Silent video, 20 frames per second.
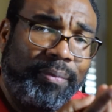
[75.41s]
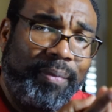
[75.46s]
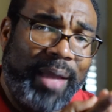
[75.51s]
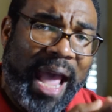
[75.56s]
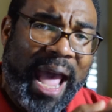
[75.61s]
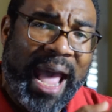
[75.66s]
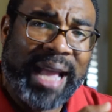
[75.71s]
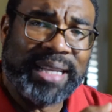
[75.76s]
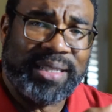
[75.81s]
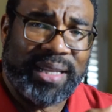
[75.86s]

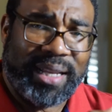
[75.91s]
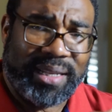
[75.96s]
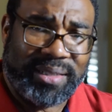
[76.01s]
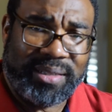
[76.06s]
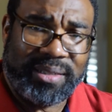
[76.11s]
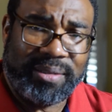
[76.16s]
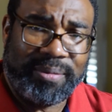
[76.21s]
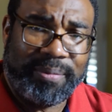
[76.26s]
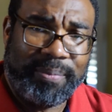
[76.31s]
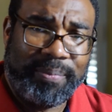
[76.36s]

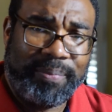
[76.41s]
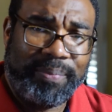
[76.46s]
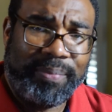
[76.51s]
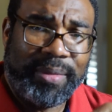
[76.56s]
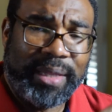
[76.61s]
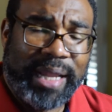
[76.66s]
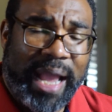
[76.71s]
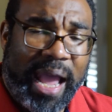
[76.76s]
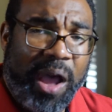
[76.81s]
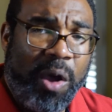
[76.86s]
Access.
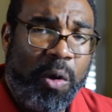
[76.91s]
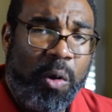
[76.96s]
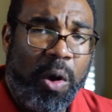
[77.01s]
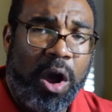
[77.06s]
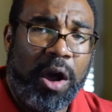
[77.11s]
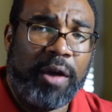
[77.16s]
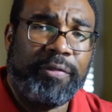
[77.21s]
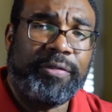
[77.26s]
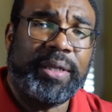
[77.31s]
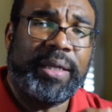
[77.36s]
How
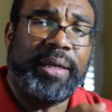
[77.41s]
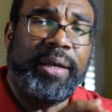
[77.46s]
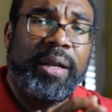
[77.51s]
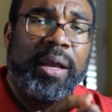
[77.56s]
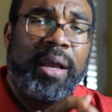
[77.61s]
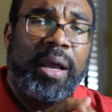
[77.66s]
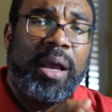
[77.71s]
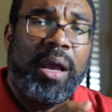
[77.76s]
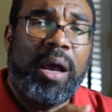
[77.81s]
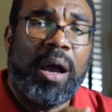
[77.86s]
often
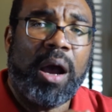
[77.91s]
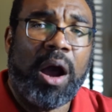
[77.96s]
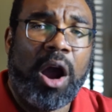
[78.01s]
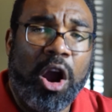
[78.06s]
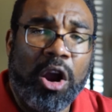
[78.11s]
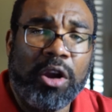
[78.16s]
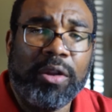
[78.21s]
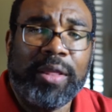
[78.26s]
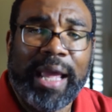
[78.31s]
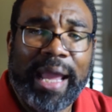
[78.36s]

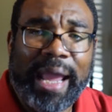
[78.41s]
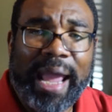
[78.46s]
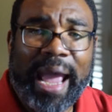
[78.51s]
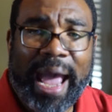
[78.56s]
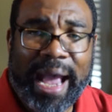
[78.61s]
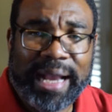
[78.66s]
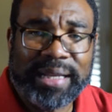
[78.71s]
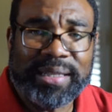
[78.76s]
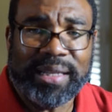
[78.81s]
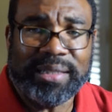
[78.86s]
are they
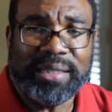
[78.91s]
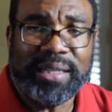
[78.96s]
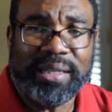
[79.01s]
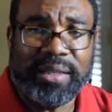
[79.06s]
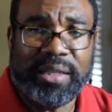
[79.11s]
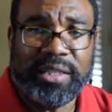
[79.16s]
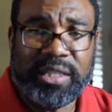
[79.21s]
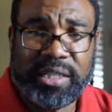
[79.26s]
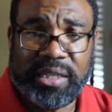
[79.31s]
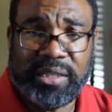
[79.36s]
accessing
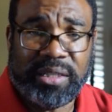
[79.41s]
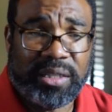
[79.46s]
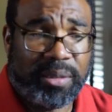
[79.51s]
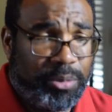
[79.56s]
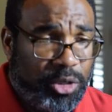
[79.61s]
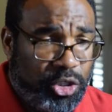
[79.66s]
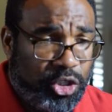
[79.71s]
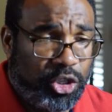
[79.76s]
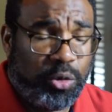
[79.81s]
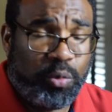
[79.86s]
the system?
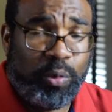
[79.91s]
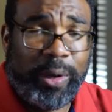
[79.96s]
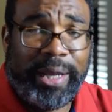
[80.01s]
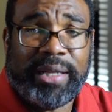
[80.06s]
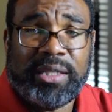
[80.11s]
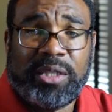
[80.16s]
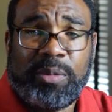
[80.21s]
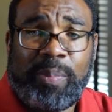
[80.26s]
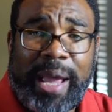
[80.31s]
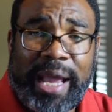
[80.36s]
Should we
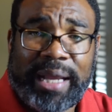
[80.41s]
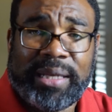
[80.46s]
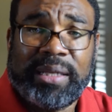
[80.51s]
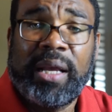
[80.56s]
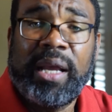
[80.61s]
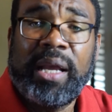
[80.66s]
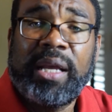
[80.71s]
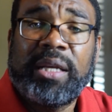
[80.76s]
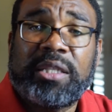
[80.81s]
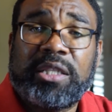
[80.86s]
expect
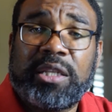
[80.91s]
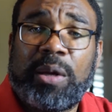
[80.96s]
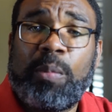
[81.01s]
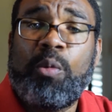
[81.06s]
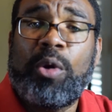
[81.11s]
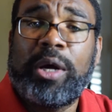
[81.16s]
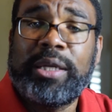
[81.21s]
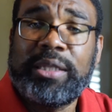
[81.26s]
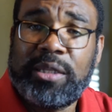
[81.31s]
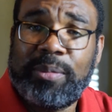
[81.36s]

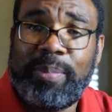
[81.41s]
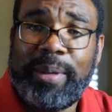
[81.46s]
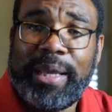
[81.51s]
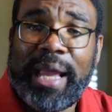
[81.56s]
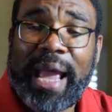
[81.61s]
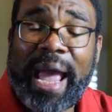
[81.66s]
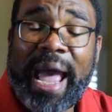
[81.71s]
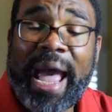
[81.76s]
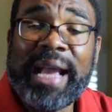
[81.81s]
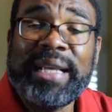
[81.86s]
someone to be
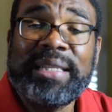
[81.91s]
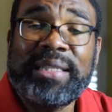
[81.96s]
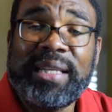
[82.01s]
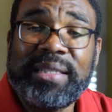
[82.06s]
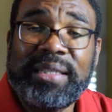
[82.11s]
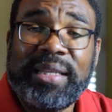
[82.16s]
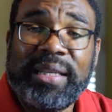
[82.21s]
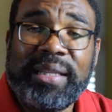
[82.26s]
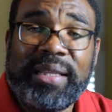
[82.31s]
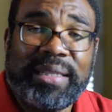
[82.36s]

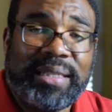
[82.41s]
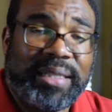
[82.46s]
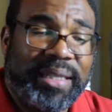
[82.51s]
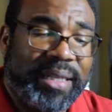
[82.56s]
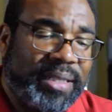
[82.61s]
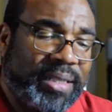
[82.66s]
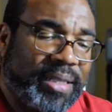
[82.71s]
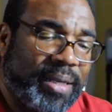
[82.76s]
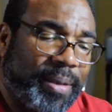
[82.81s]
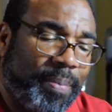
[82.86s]
accessing the
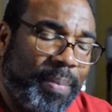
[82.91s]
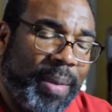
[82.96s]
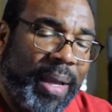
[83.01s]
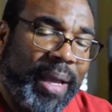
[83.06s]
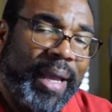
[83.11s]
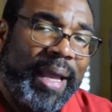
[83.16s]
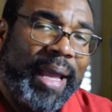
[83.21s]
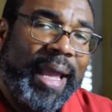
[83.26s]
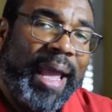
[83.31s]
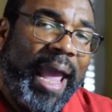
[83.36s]
system
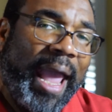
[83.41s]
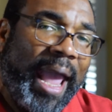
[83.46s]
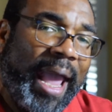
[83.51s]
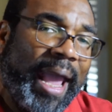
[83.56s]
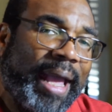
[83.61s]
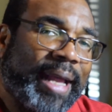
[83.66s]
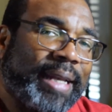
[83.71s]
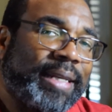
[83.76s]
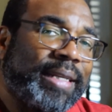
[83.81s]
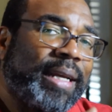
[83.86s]

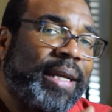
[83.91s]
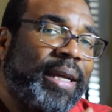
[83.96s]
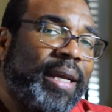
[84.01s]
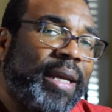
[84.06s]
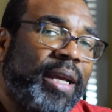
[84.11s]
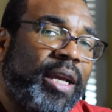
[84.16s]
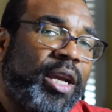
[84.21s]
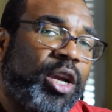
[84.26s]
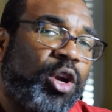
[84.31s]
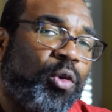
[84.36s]
and
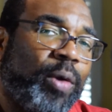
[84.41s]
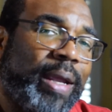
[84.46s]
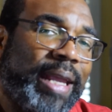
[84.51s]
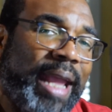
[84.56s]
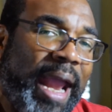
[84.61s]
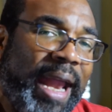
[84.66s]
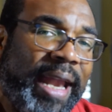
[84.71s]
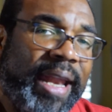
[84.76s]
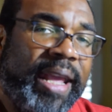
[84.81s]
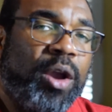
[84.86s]

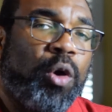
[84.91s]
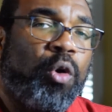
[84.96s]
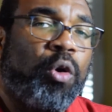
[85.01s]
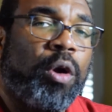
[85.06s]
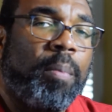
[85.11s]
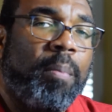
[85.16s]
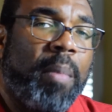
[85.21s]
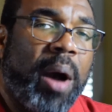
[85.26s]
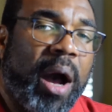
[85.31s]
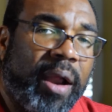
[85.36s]
creating or
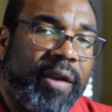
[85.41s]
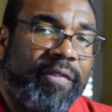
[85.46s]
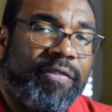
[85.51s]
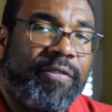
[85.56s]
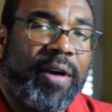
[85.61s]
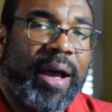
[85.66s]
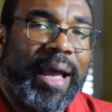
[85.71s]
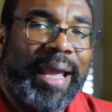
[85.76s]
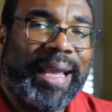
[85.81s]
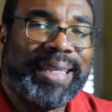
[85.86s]

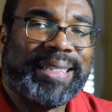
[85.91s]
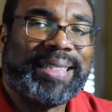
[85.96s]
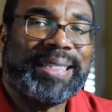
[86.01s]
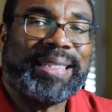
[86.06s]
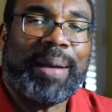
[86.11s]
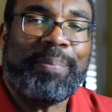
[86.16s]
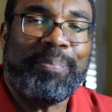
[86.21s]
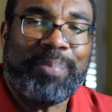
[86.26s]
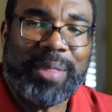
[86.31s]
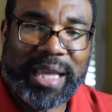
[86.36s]
modifying
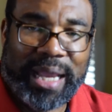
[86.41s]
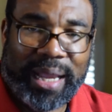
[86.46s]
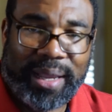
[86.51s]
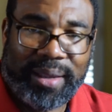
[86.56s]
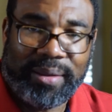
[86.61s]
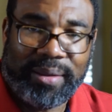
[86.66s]
something?